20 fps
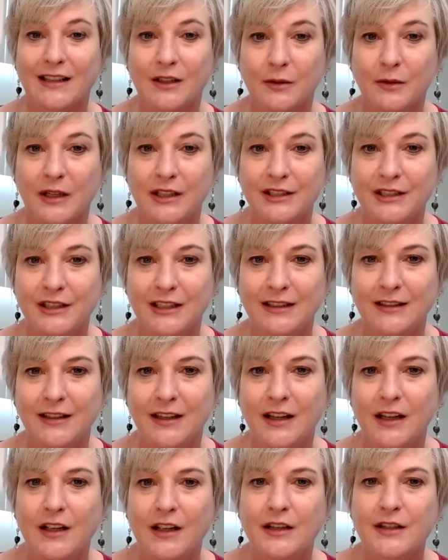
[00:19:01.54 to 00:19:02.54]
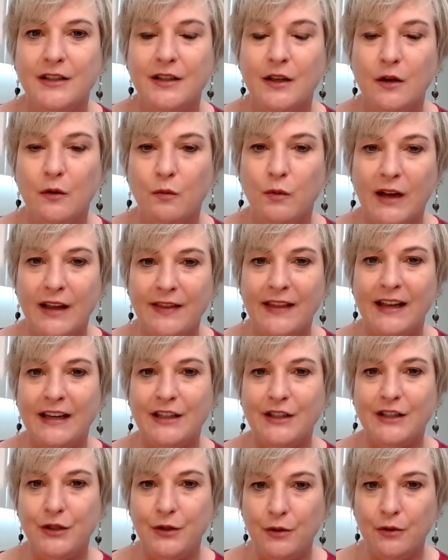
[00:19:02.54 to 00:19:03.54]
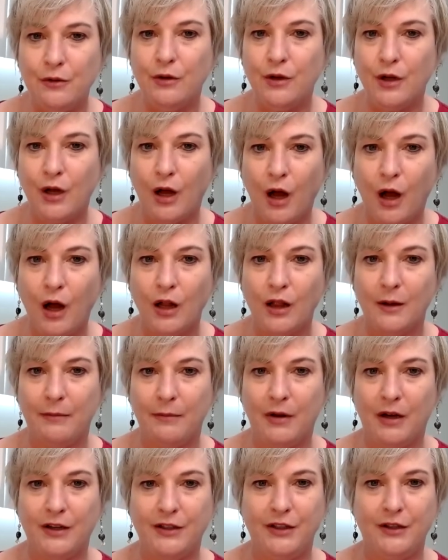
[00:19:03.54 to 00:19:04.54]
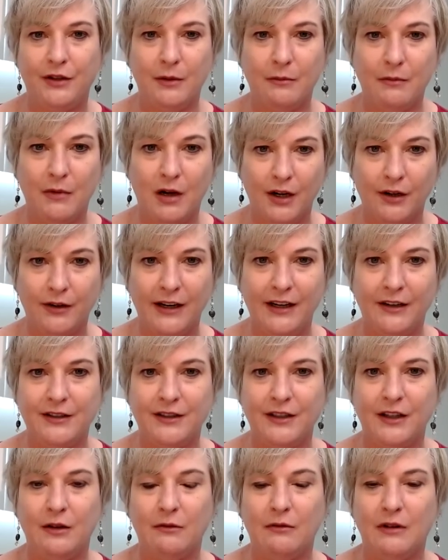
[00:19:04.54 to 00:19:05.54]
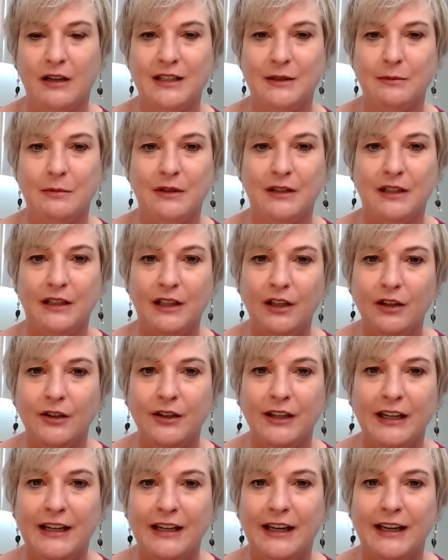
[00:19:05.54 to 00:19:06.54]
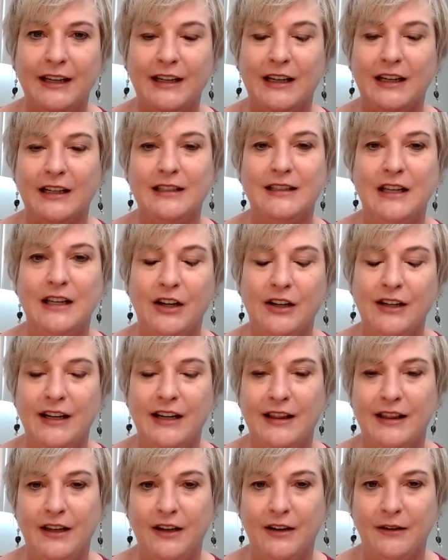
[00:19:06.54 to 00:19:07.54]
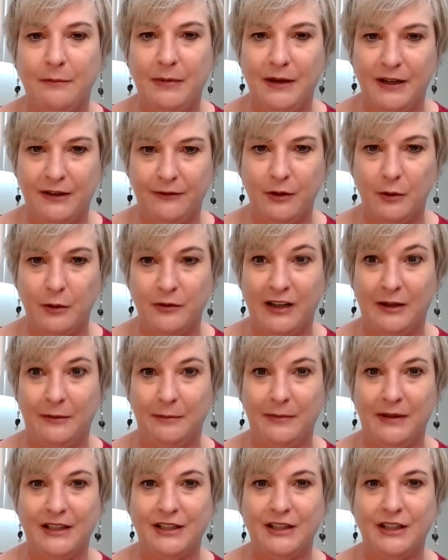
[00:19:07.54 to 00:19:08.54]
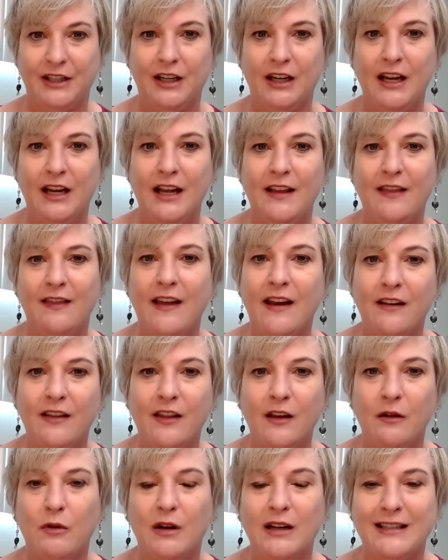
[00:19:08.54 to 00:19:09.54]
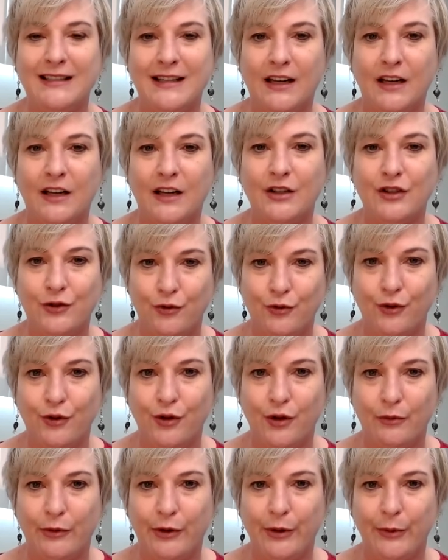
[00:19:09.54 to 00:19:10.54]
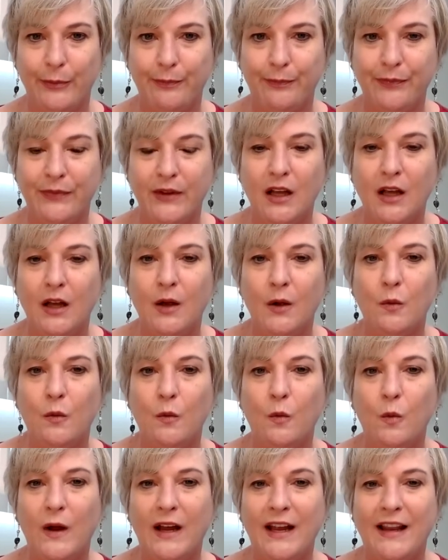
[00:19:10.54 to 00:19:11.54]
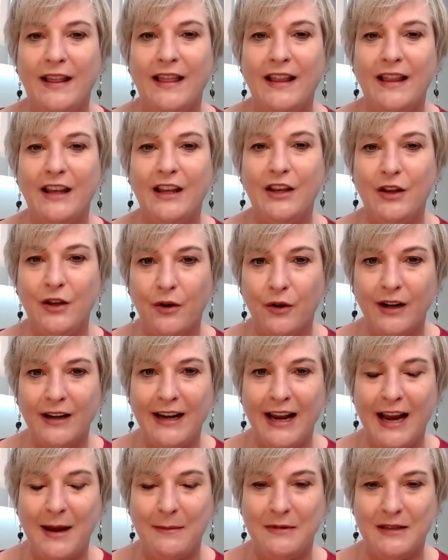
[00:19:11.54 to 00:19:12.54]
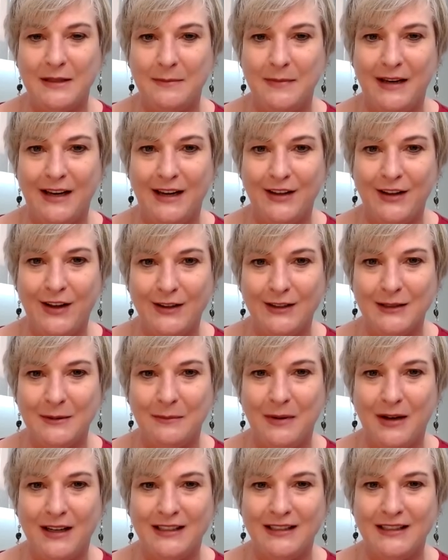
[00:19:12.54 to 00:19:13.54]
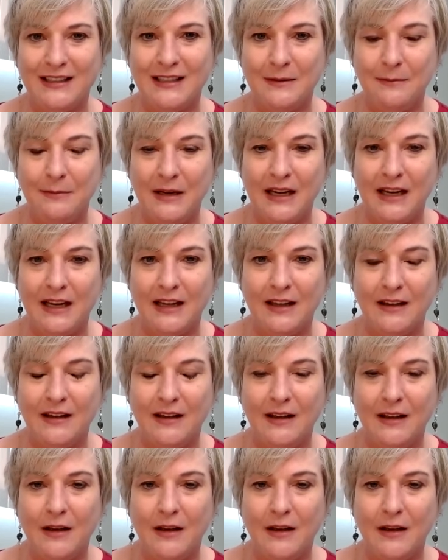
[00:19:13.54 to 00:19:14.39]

a question. So when they do call upon you, the moderators are the ones with the little green icons underneath their pic profile picture. They're the ones that control the room. When your name is being called upon to speak,